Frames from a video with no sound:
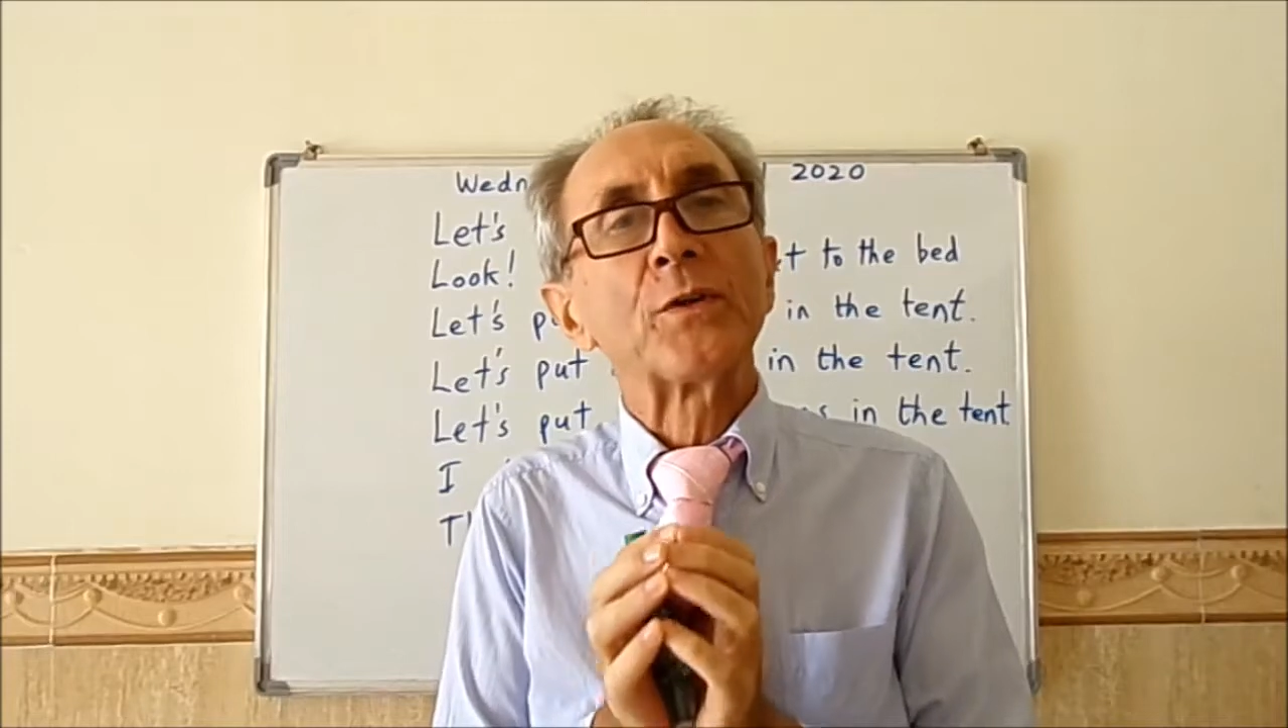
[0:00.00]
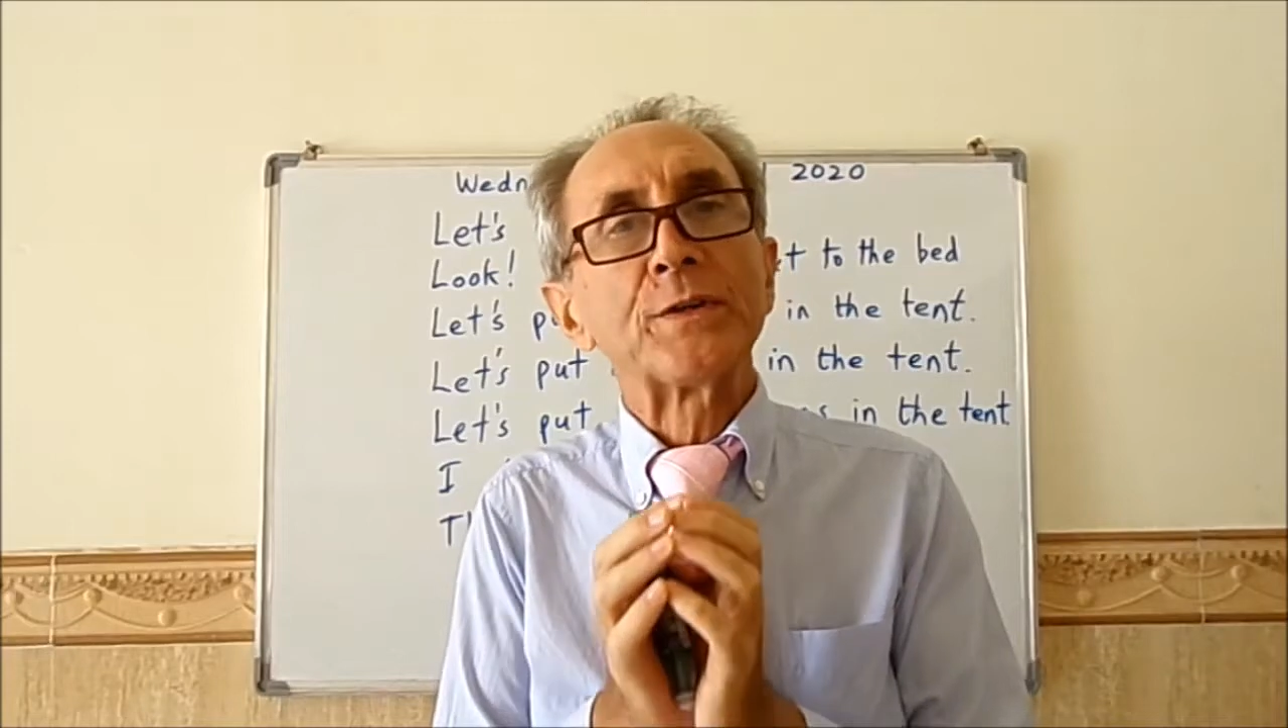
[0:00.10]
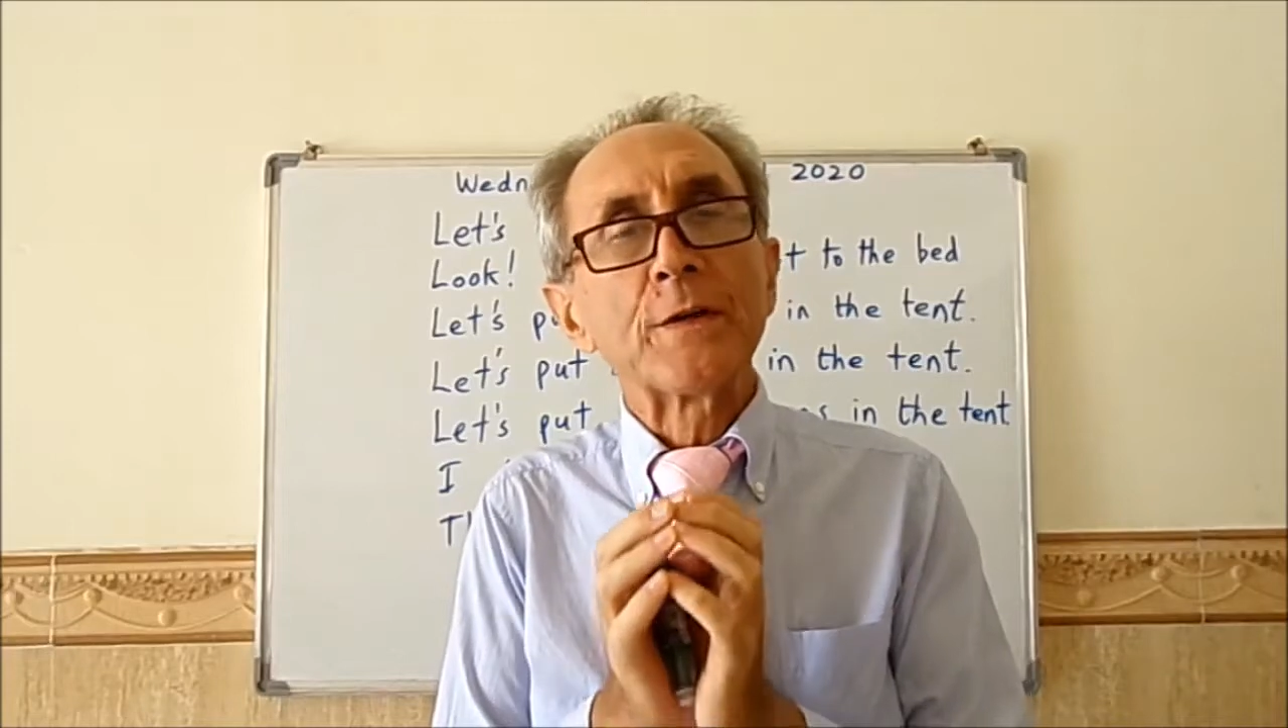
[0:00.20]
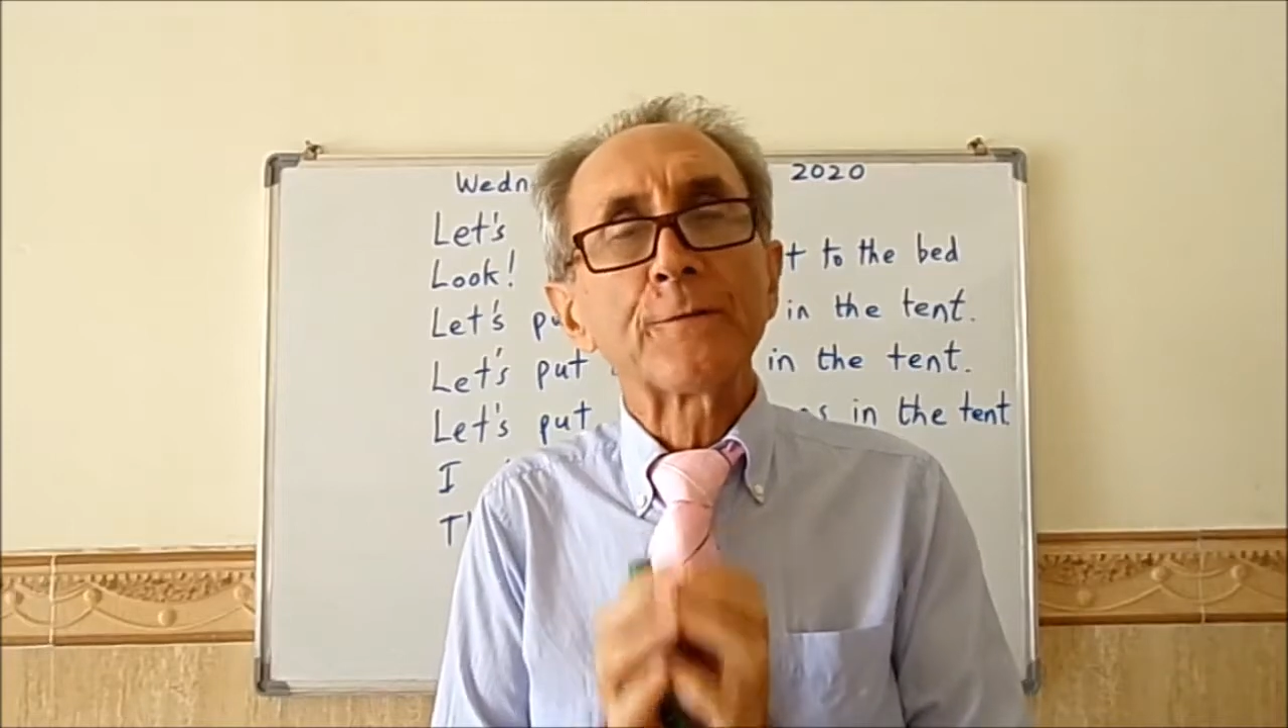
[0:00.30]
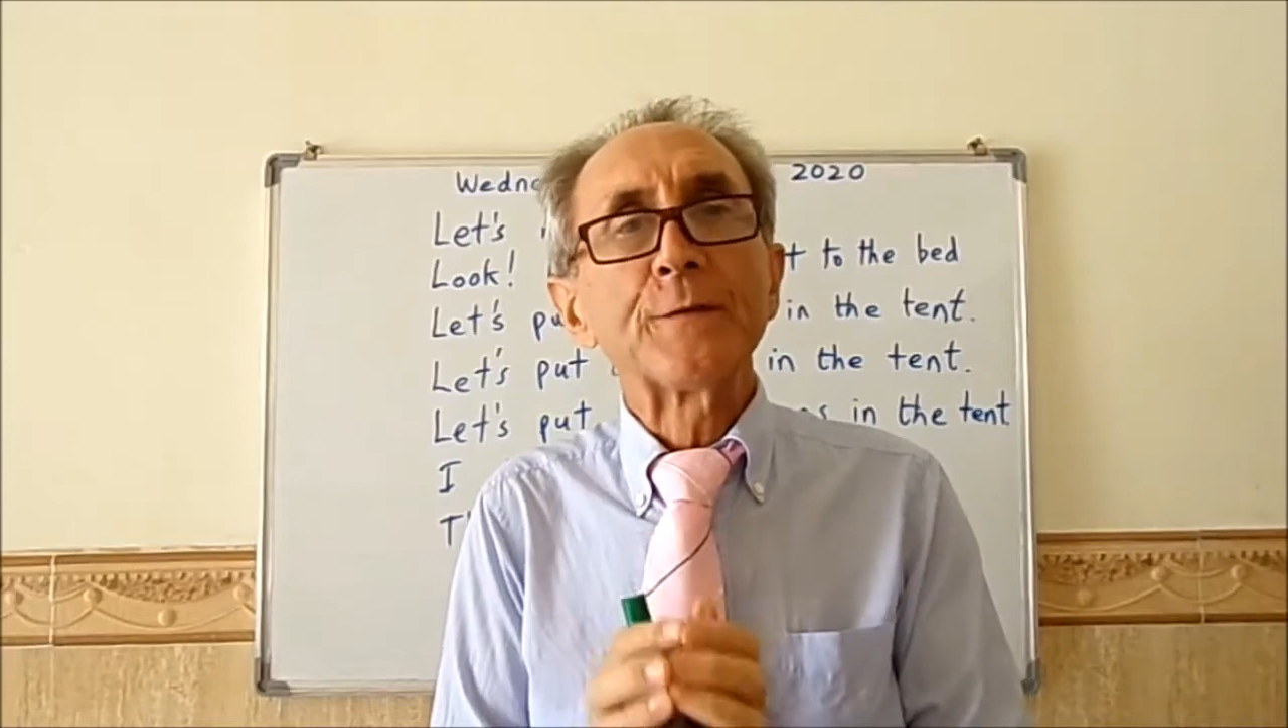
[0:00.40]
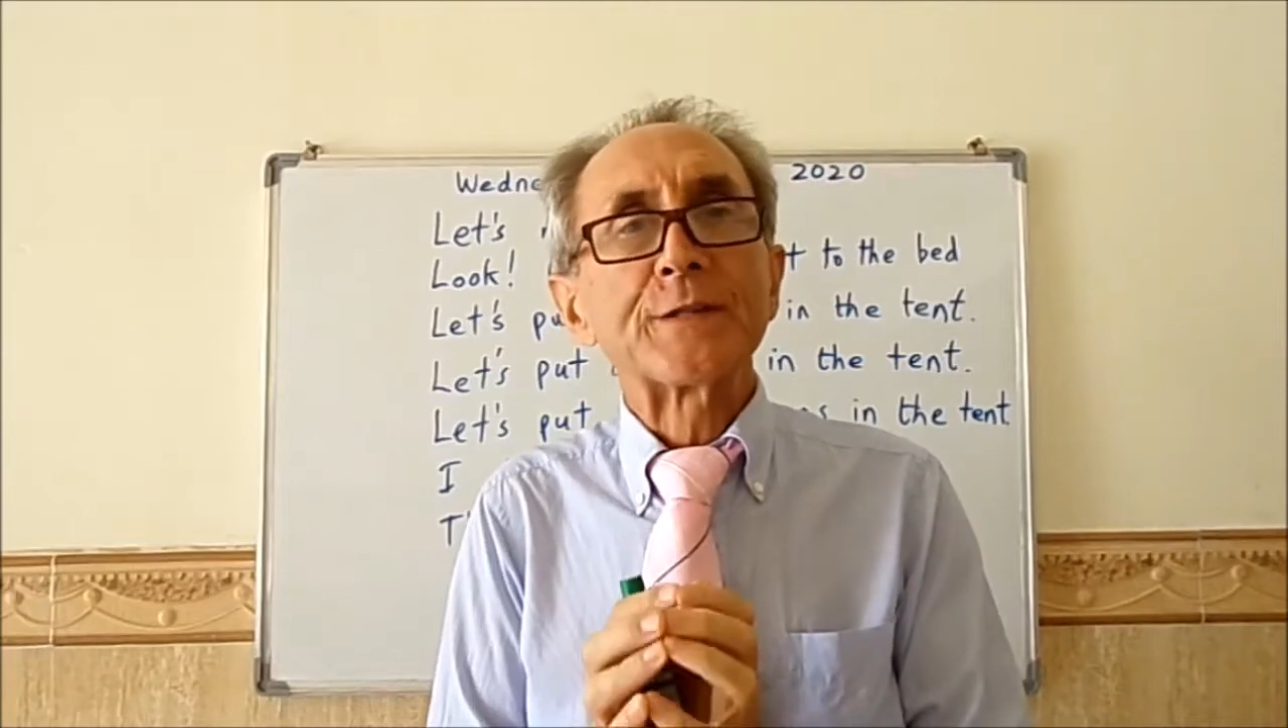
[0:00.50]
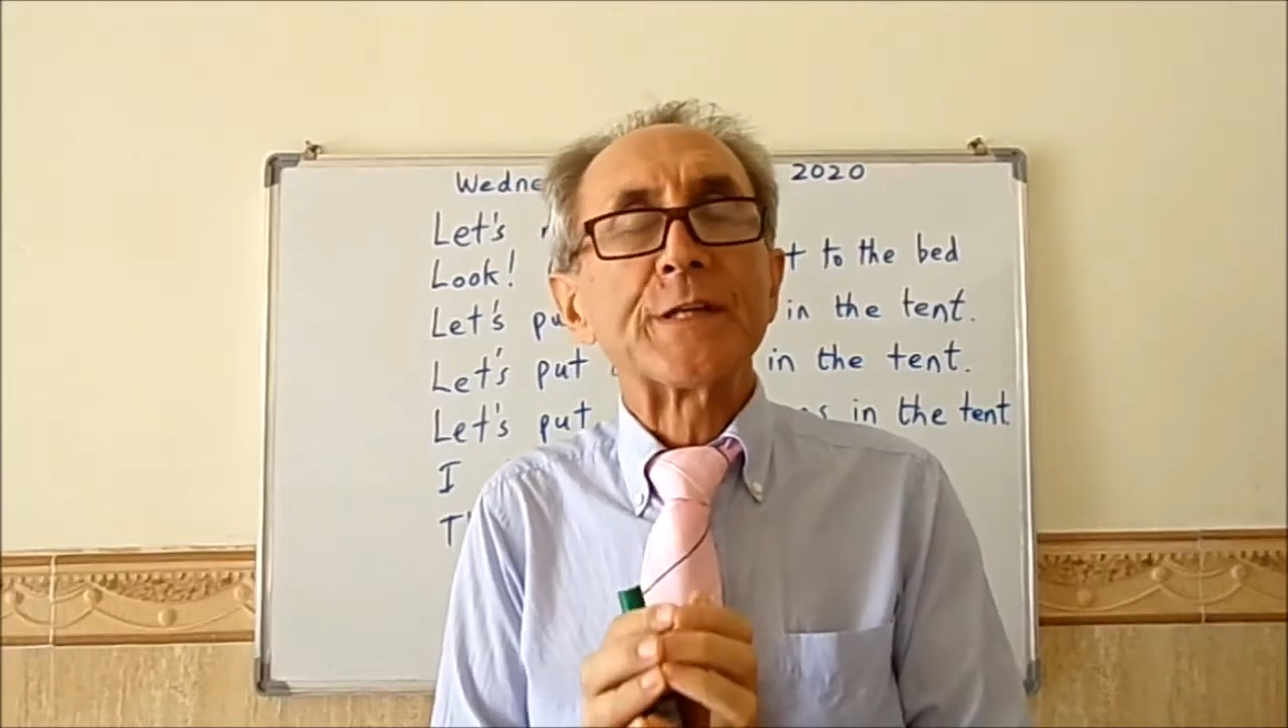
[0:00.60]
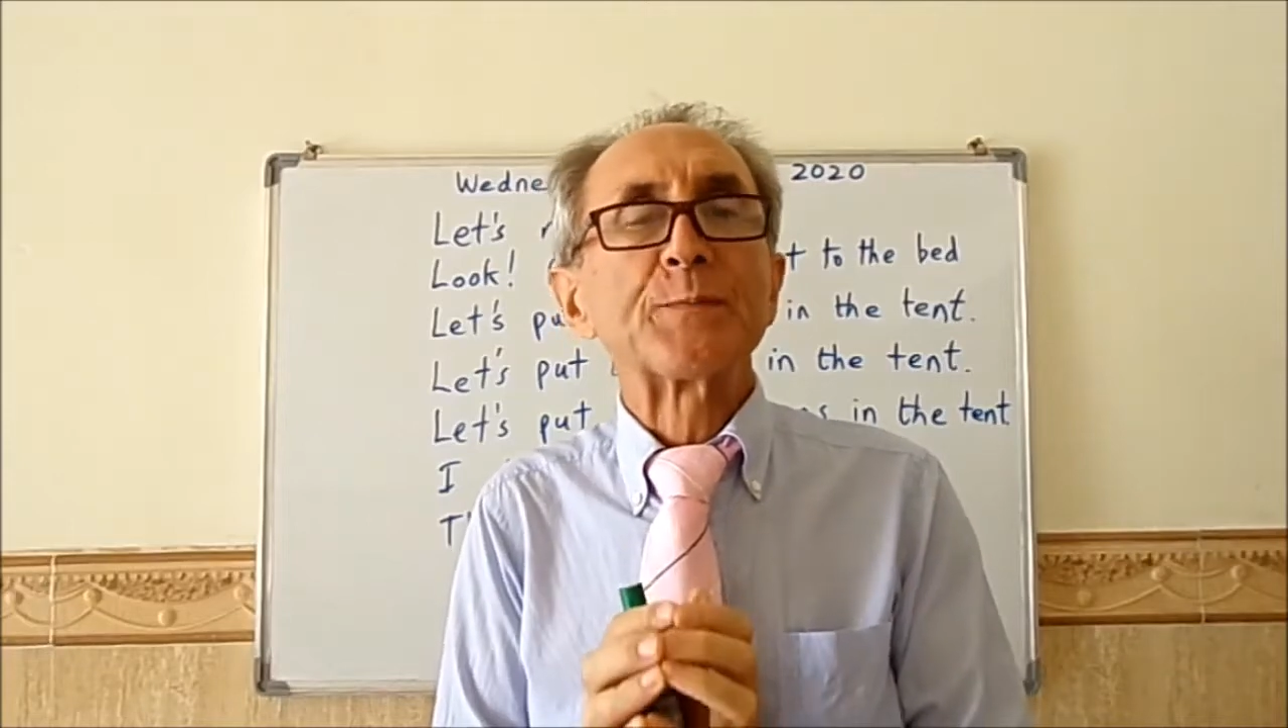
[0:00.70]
difference is